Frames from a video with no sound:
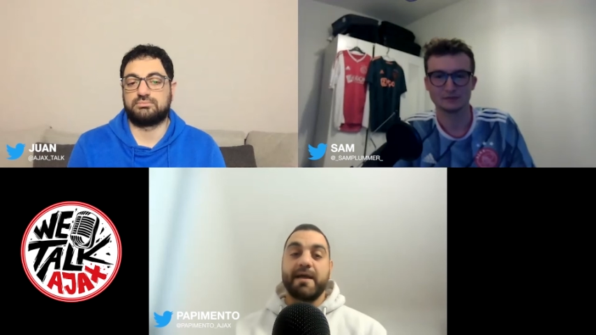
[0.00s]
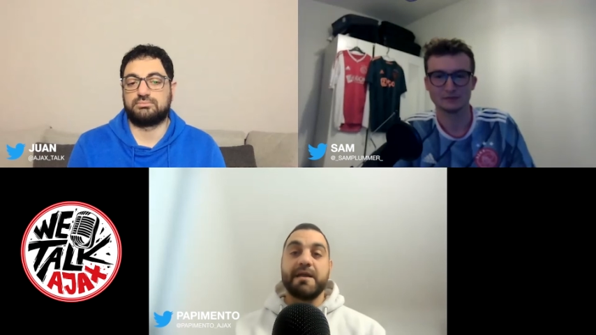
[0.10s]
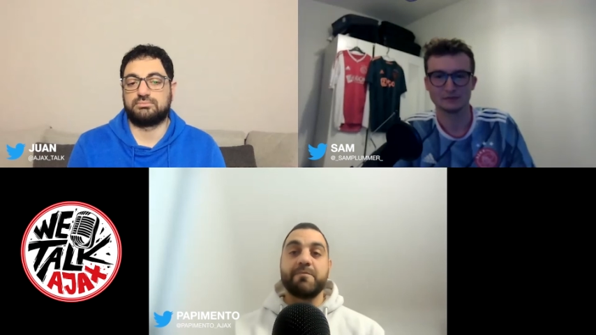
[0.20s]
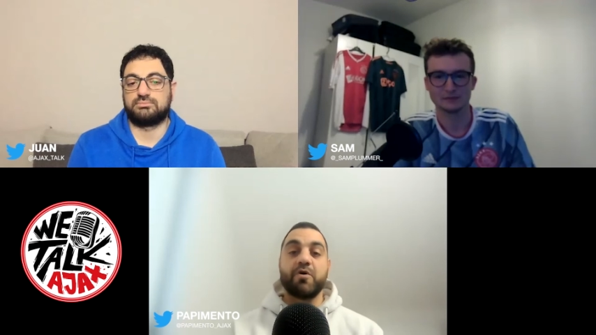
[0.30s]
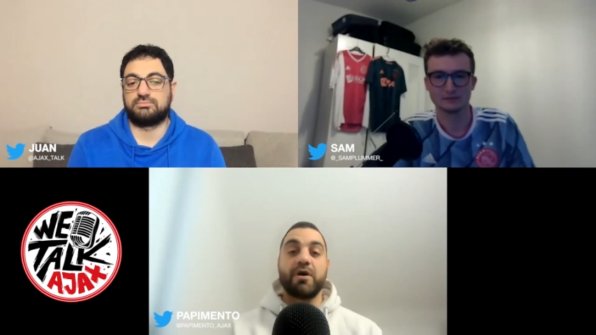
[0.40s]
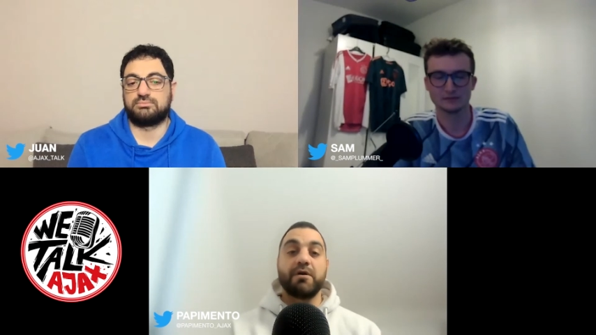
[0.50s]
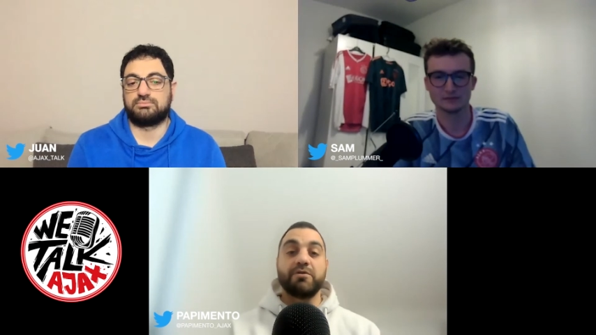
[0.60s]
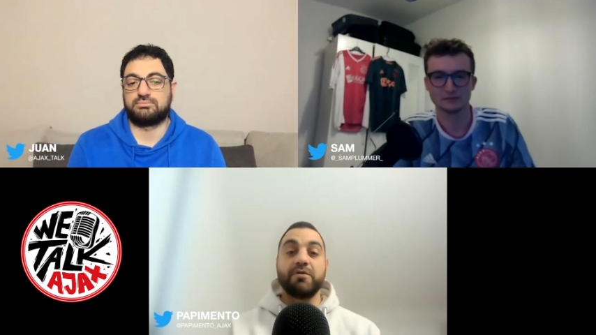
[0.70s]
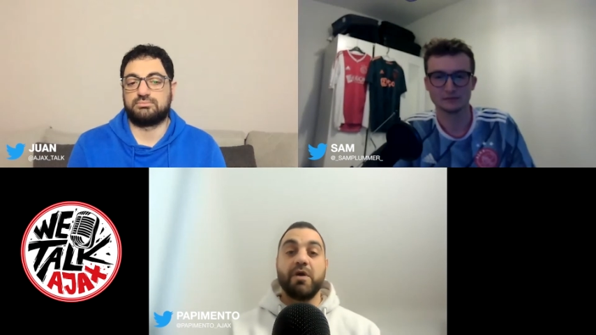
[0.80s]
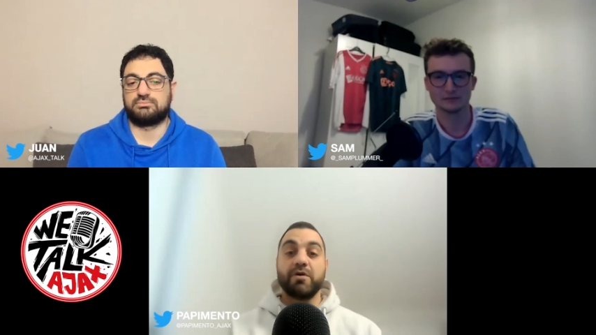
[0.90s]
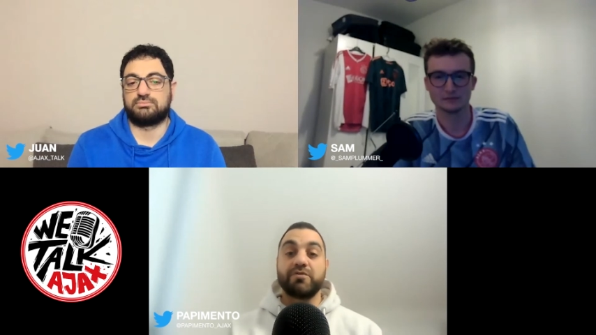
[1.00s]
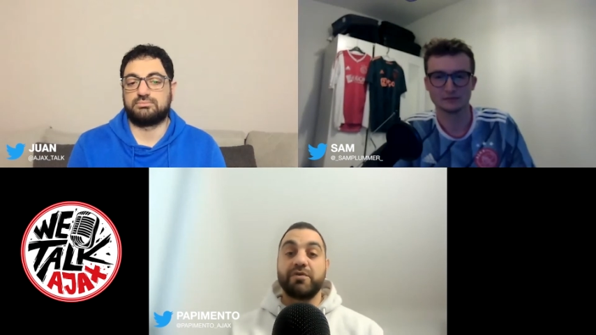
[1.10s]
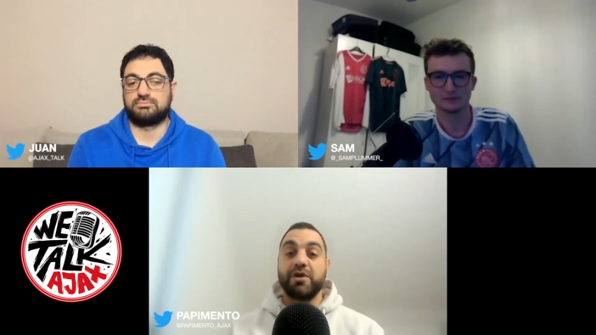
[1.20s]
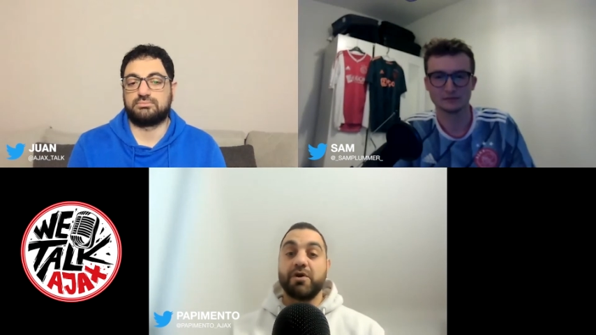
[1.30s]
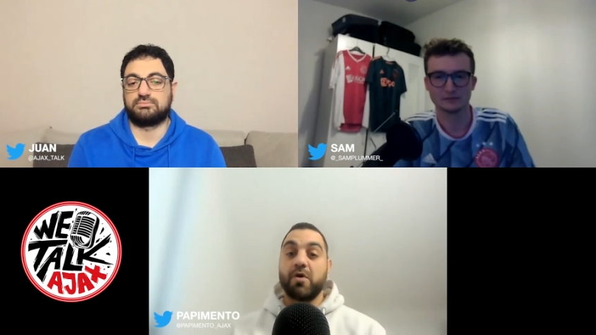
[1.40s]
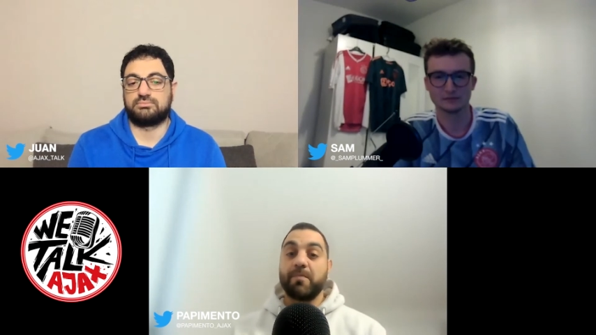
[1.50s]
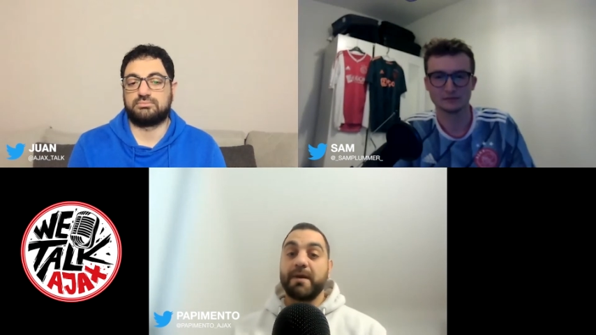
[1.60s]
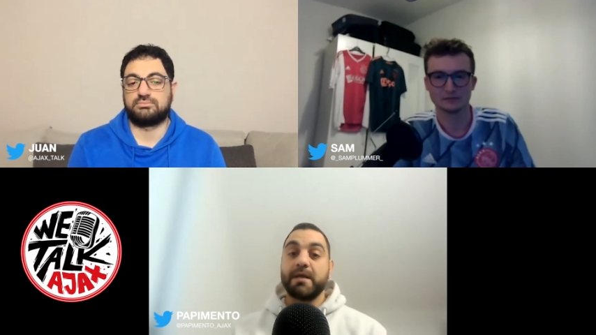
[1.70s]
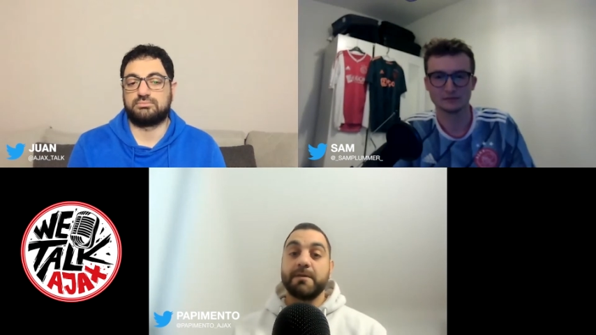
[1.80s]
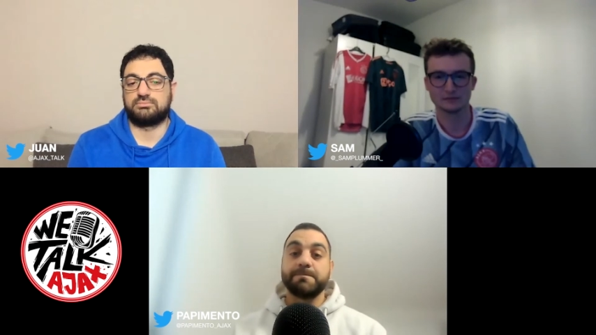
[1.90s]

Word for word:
Speaker 1: anymore going to the Europa League.